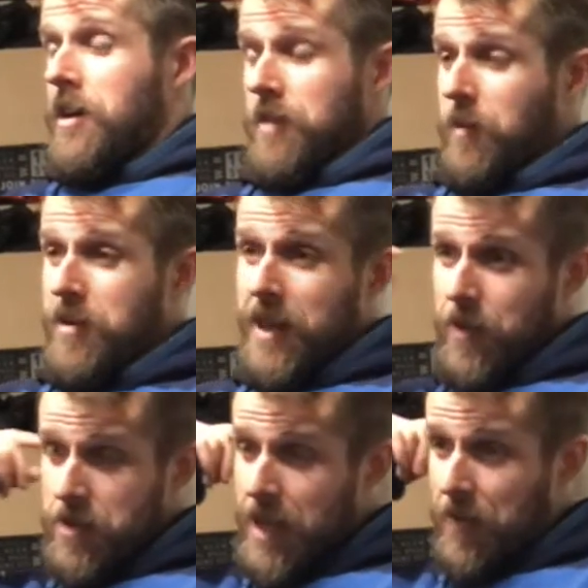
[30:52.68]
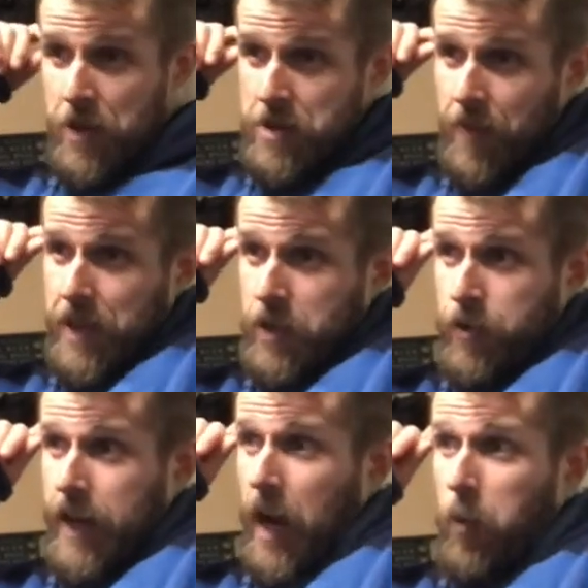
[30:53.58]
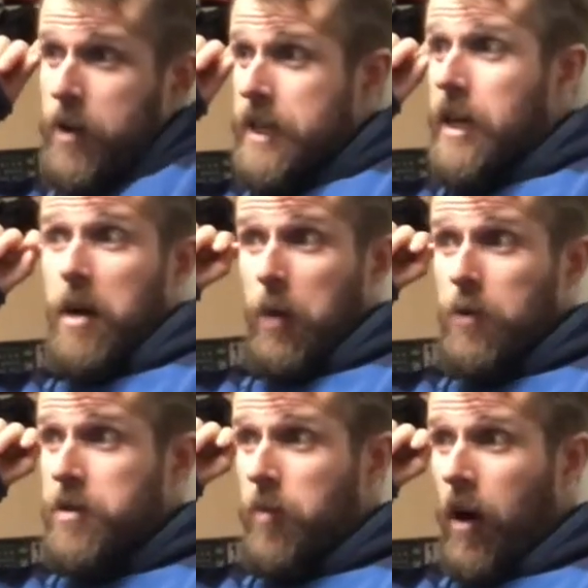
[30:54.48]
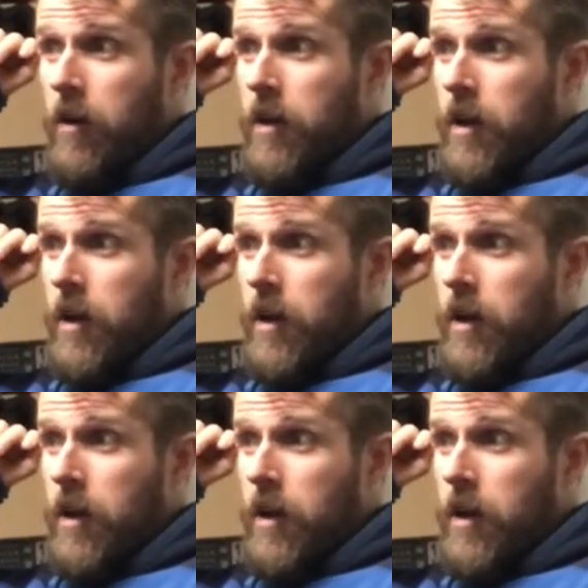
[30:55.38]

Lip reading: Because like we said, there's nothing crazy. I wouldn't get on a Bosu ball